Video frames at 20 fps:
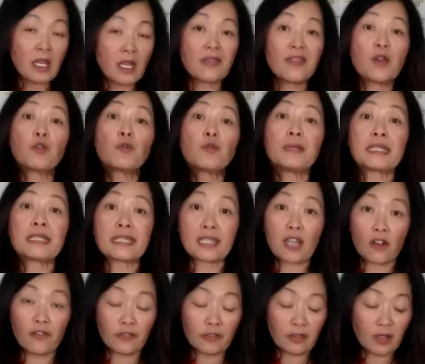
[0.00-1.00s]
there would be
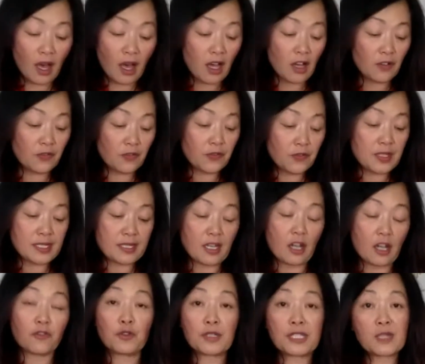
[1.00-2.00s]
self-love,
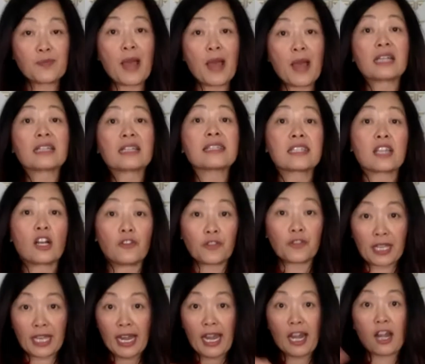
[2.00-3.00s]
self-respect,
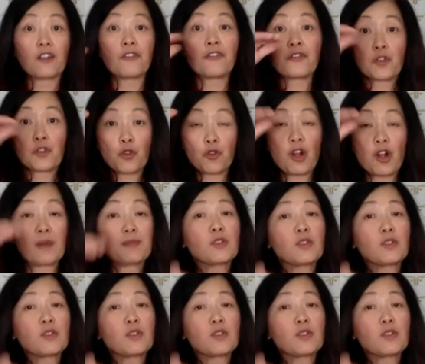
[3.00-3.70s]
self-care further up.